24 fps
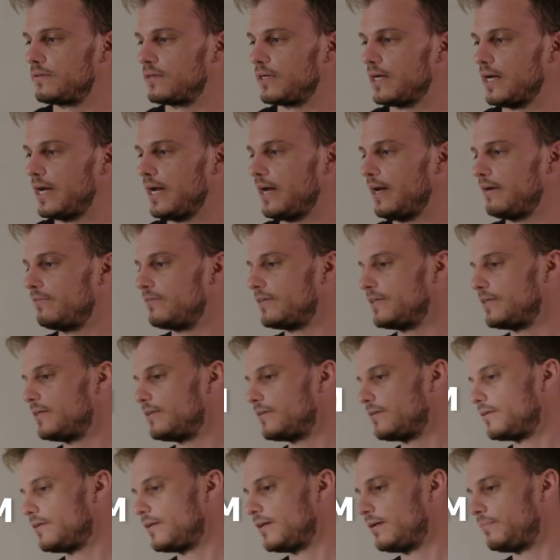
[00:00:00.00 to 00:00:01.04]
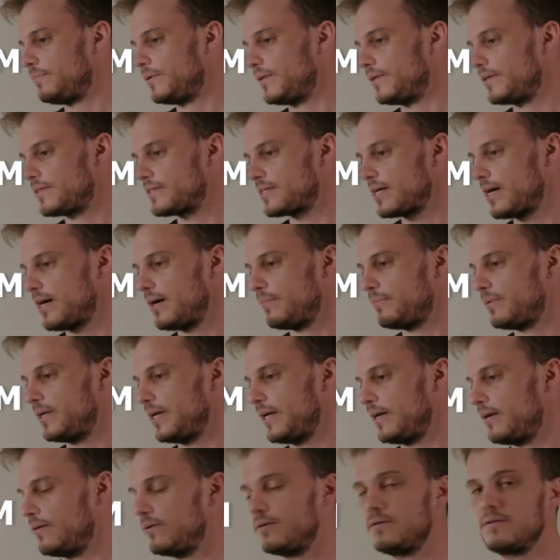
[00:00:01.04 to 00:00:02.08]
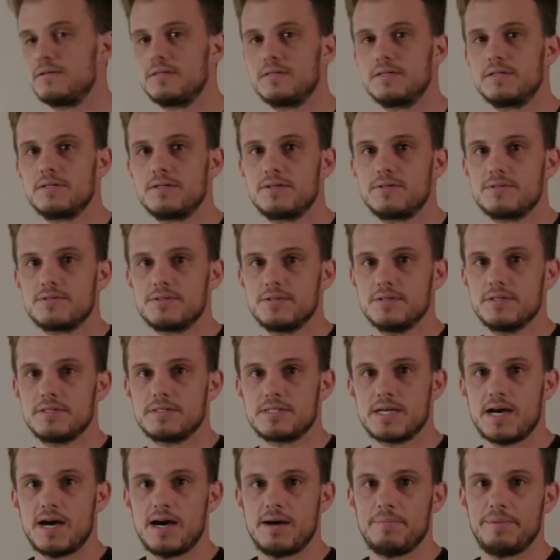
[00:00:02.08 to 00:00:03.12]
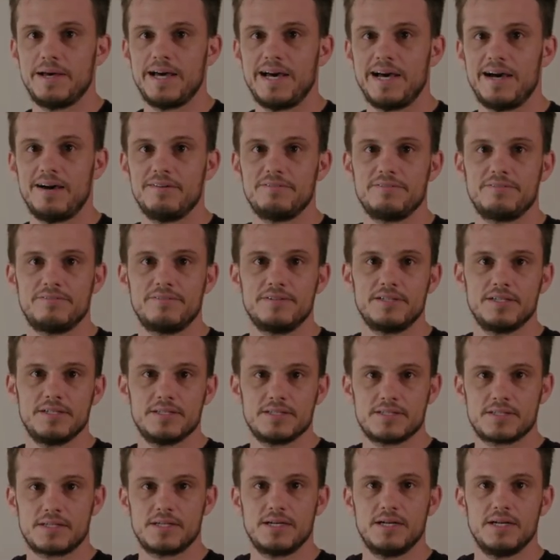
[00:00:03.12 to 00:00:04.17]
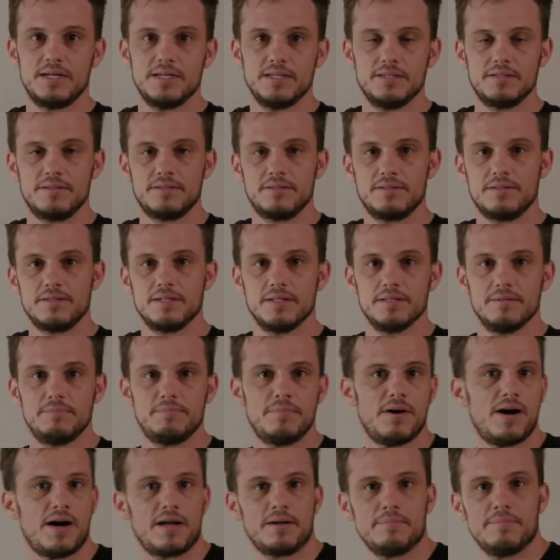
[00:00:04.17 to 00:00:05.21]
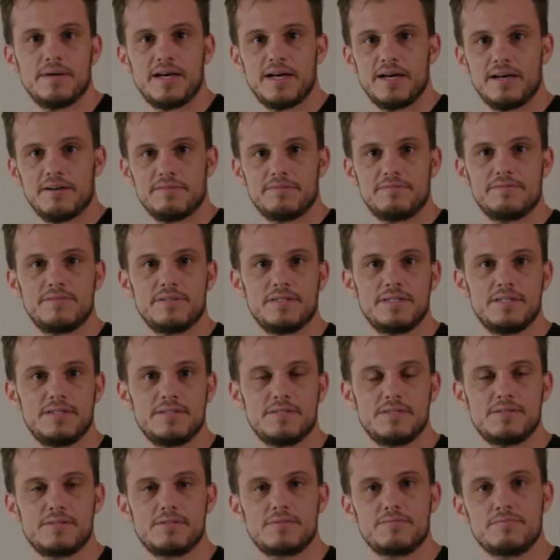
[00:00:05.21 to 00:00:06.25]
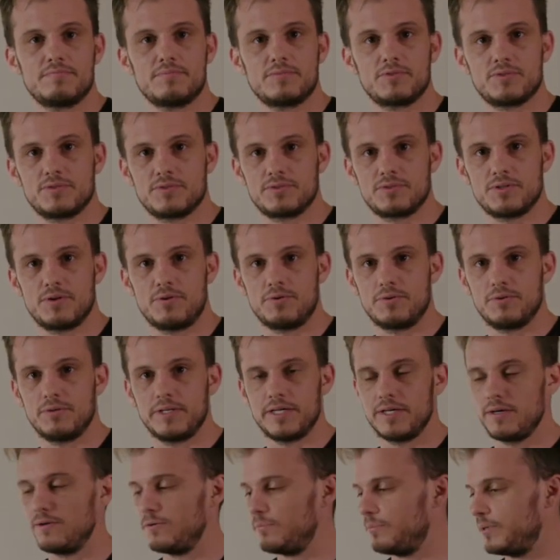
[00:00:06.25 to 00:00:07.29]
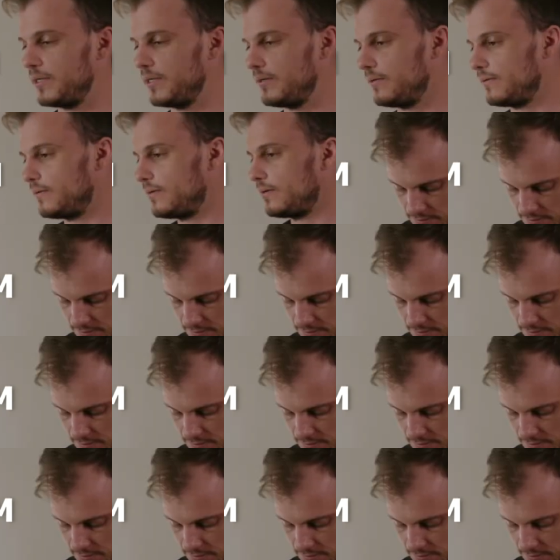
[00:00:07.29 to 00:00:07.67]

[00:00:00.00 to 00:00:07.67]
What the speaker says: I have it up on the top now. So the top half is cut and the bottom half is totally open.